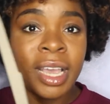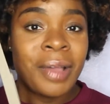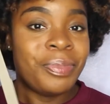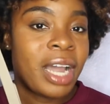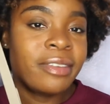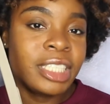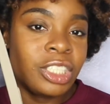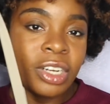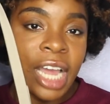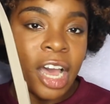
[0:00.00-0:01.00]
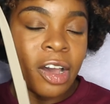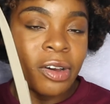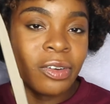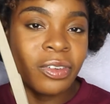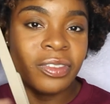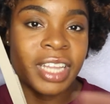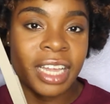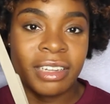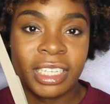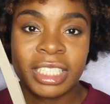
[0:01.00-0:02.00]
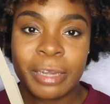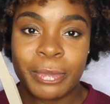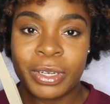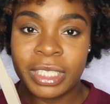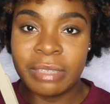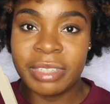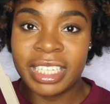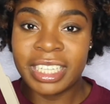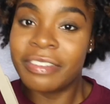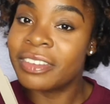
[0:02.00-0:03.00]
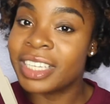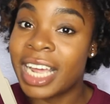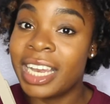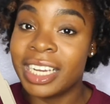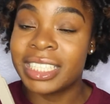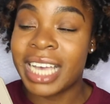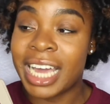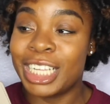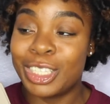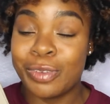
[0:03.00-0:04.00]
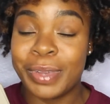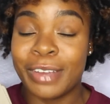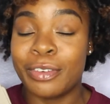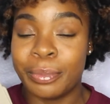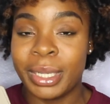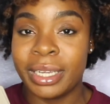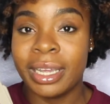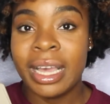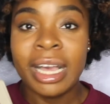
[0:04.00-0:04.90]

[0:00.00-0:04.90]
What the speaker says: Not really sure how that looks in person, because that looks kind of too big for me.